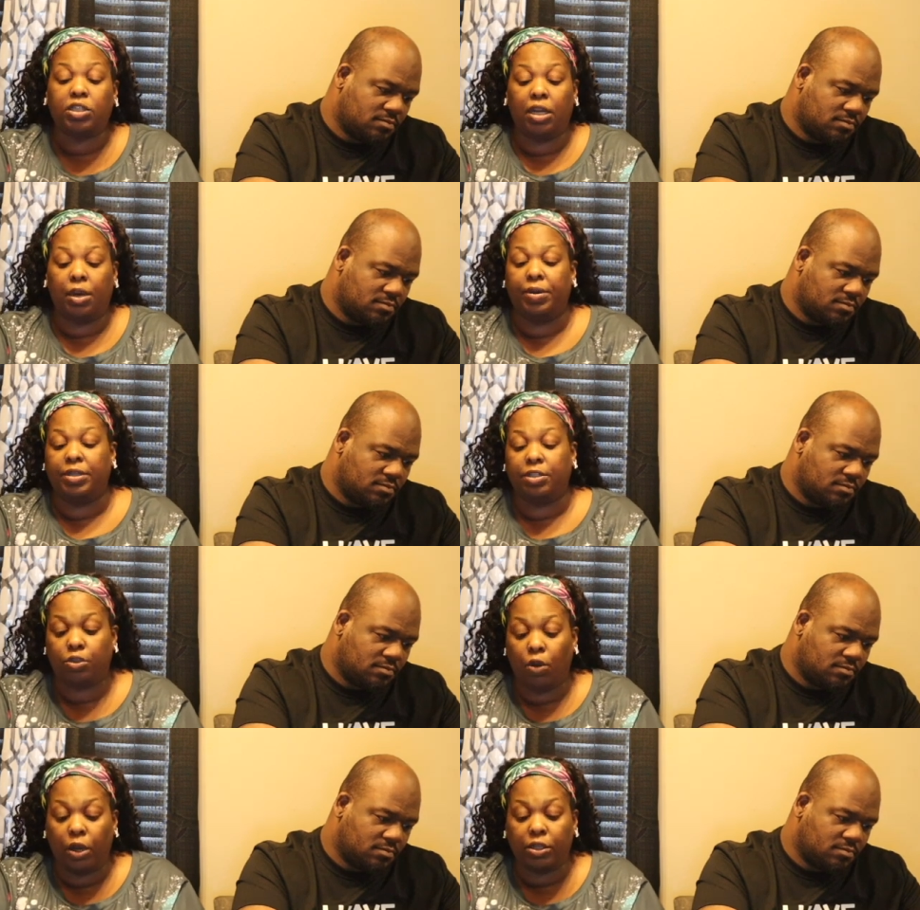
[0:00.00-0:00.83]
Speaker 1: the channel already,
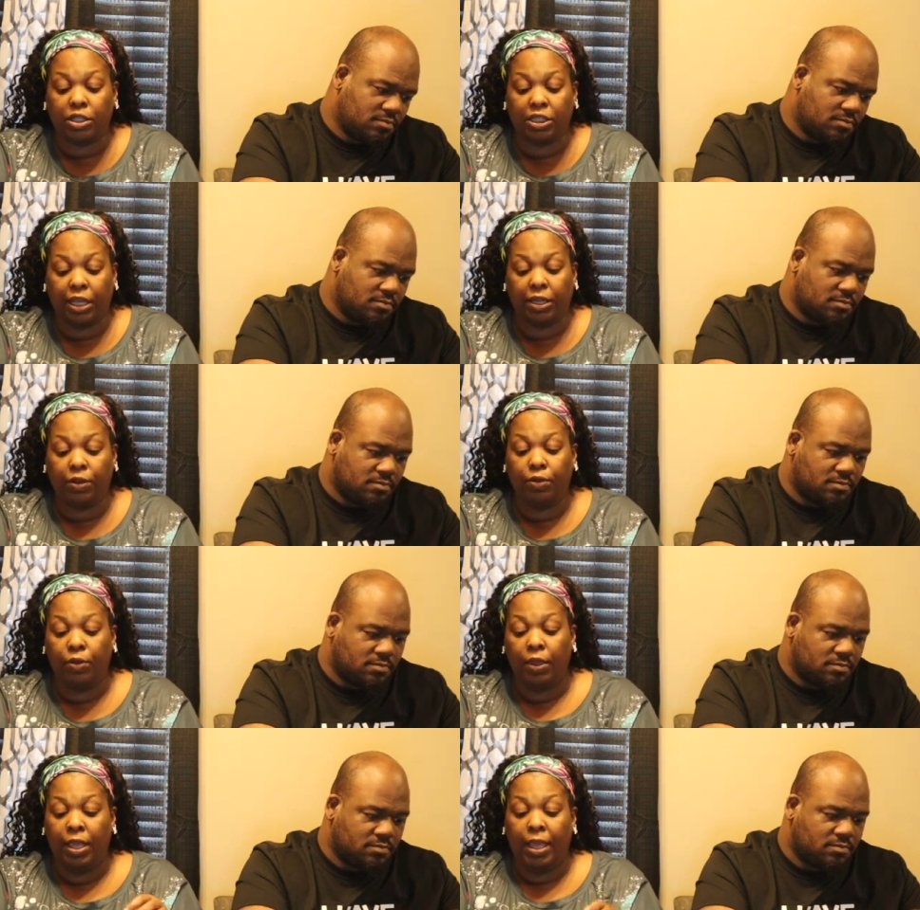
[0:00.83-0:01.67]
start the channel
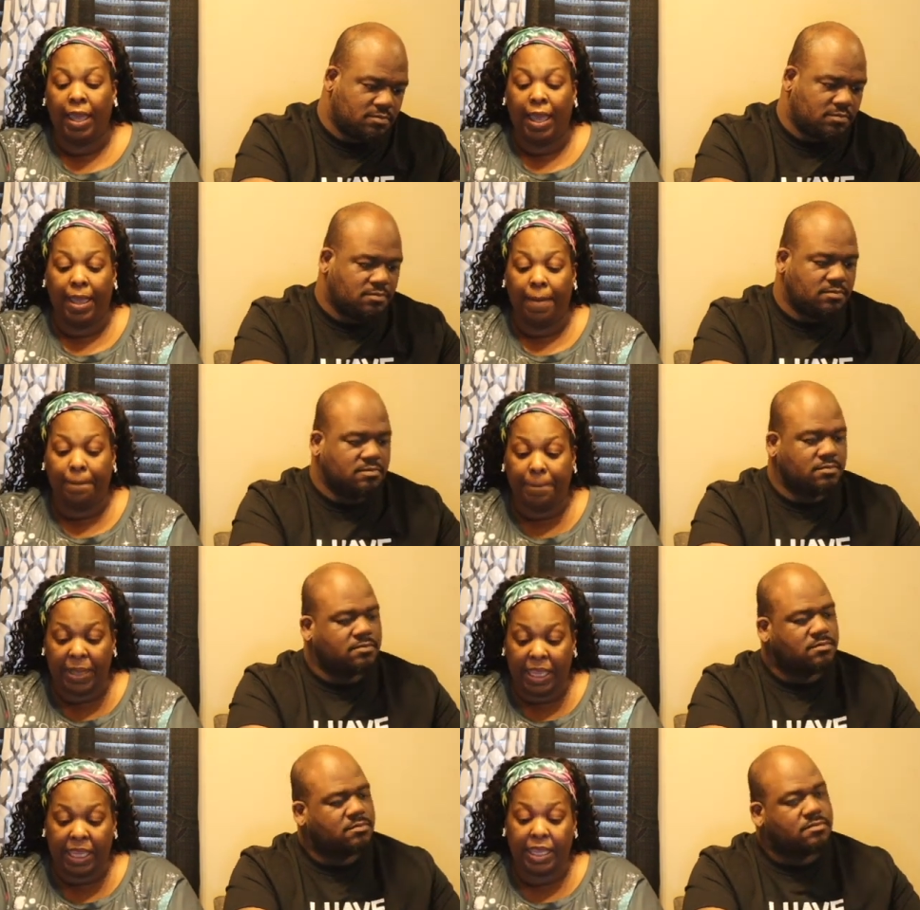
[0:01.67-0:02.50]
and
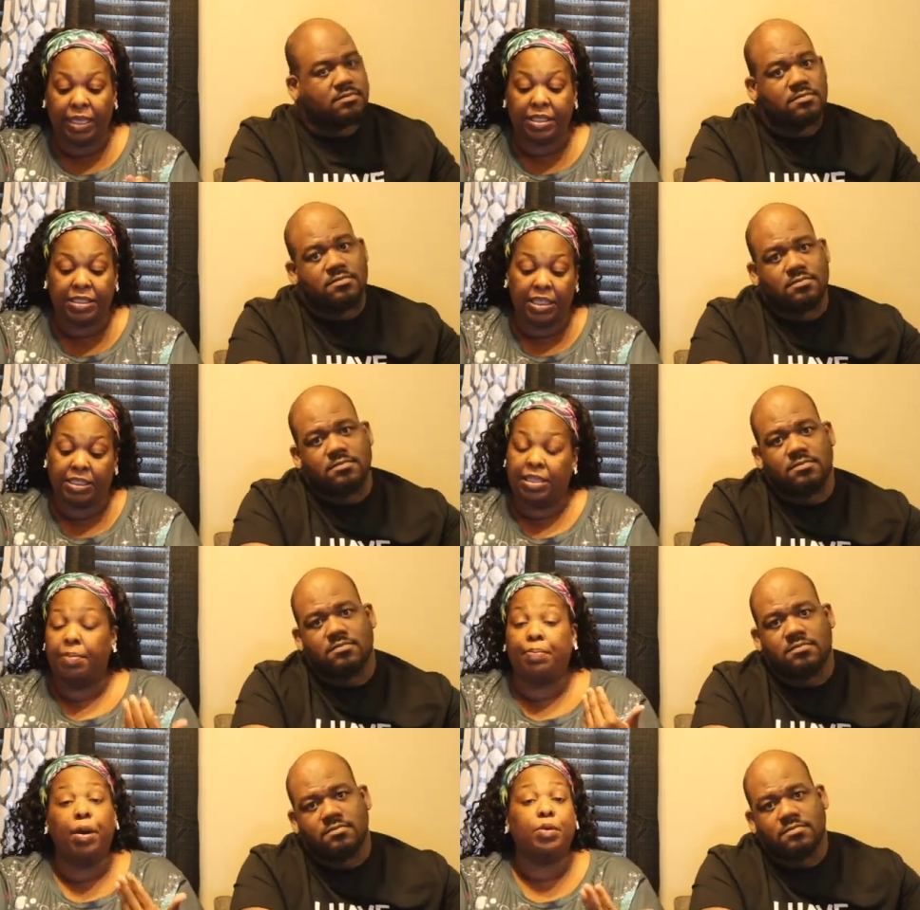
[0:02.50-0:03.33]
be
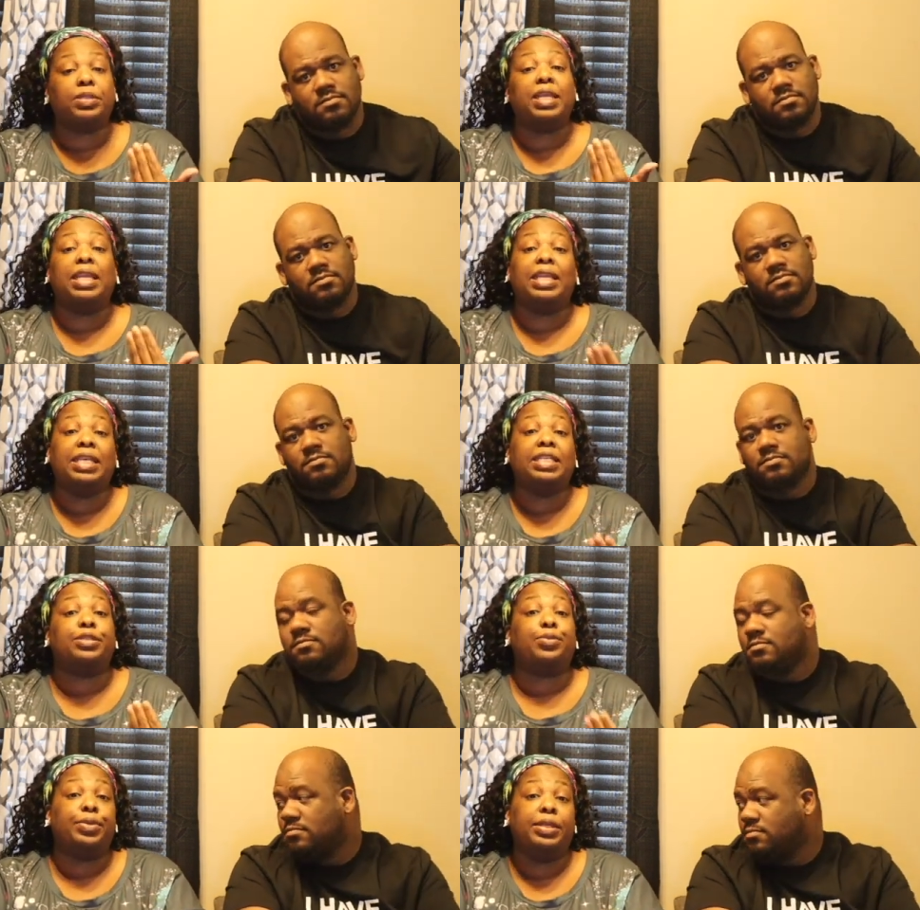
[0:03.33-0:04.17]
consistent. Post at least
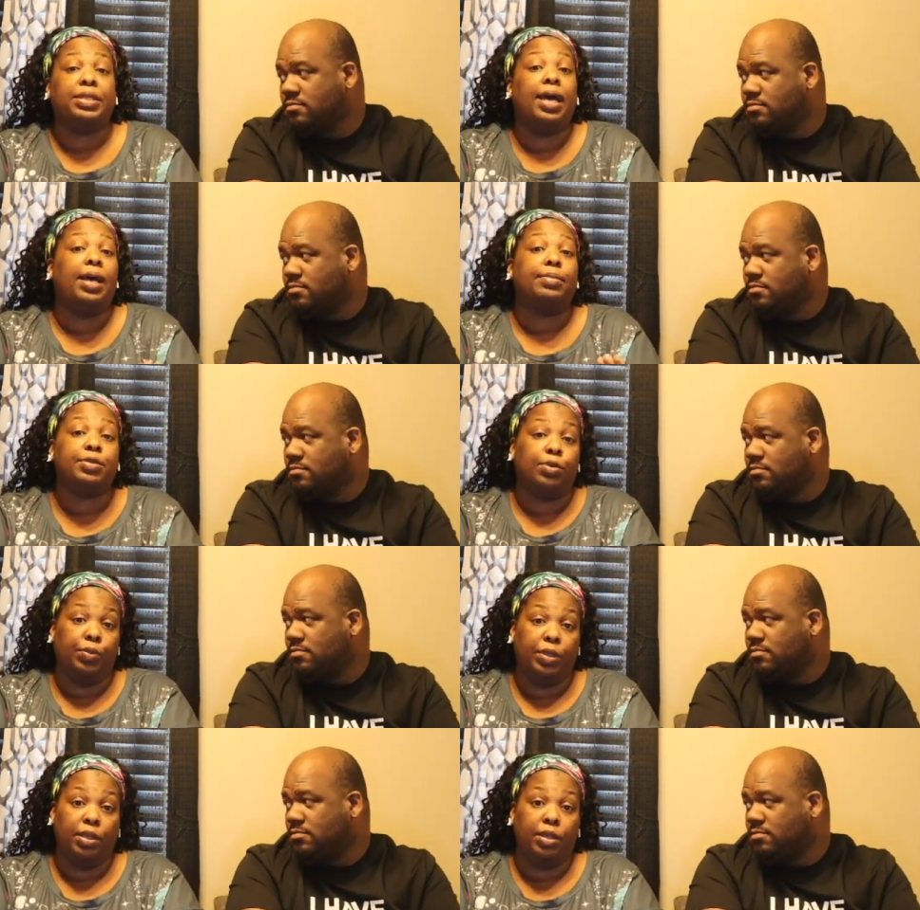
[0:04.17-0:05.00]
three times a
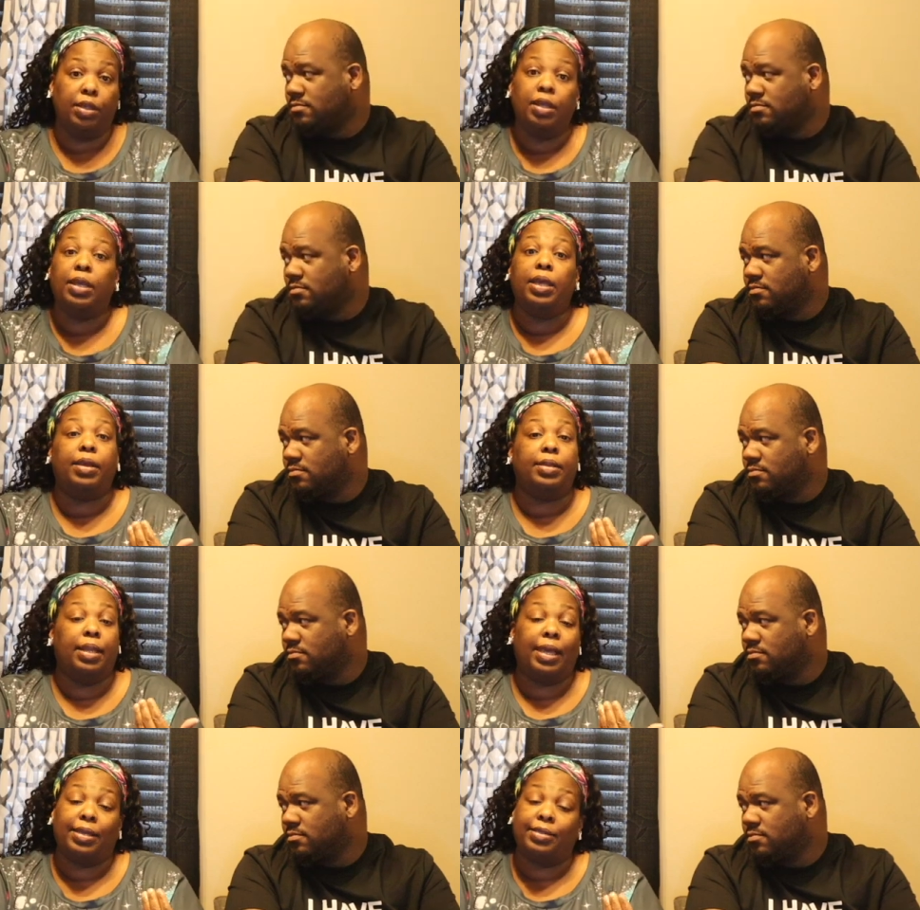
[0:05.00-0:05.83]
week.
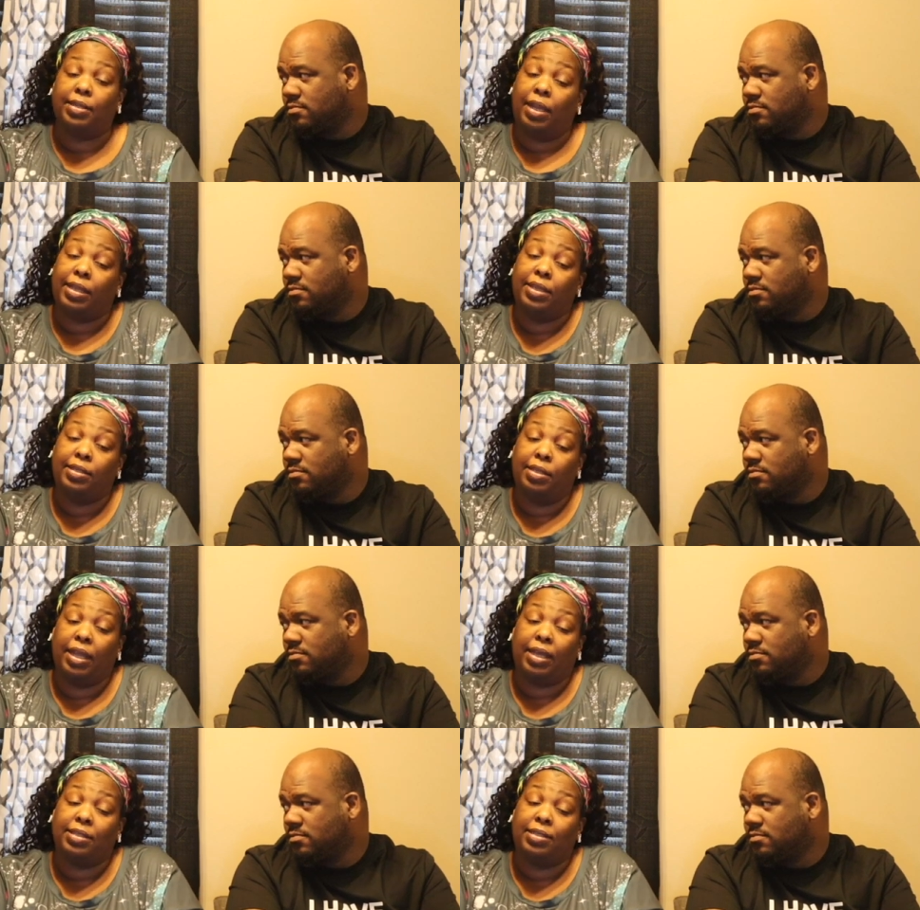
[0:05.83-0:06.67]
Like I like he
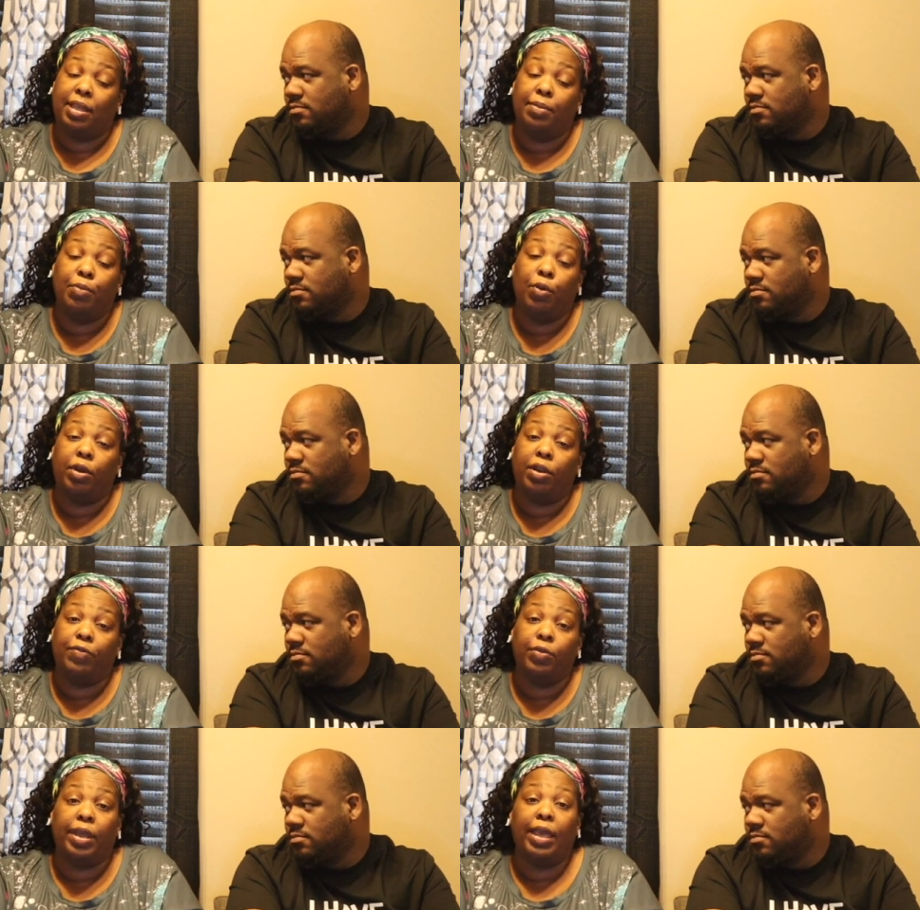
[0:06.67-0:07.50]
like I said, more
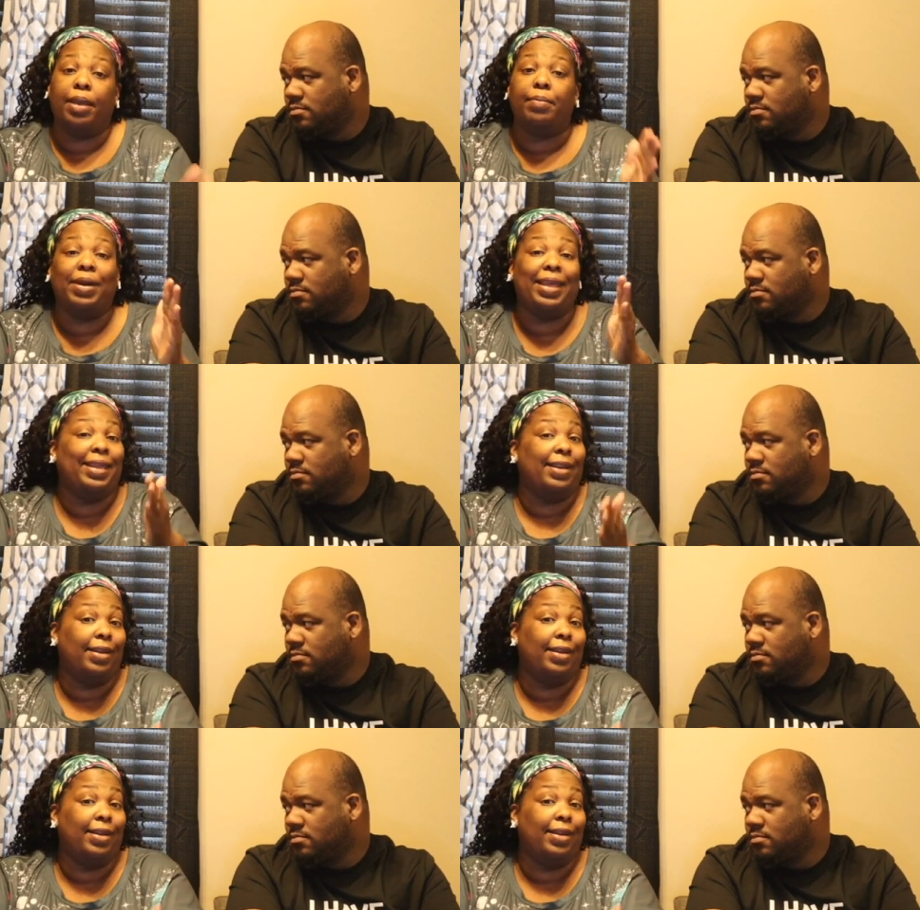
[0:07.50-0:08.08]
if you can, but at